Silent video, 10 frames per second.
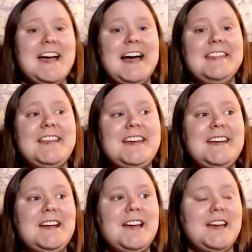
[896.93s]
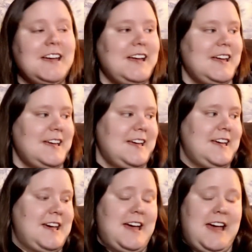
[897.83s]
And then
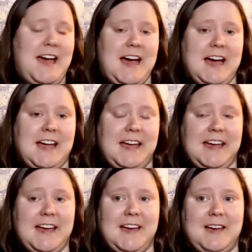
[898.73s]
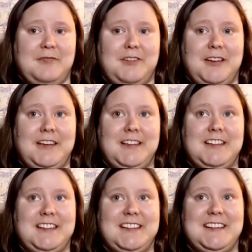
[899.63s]
I have
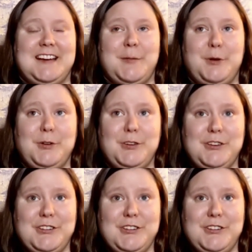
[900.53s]
a book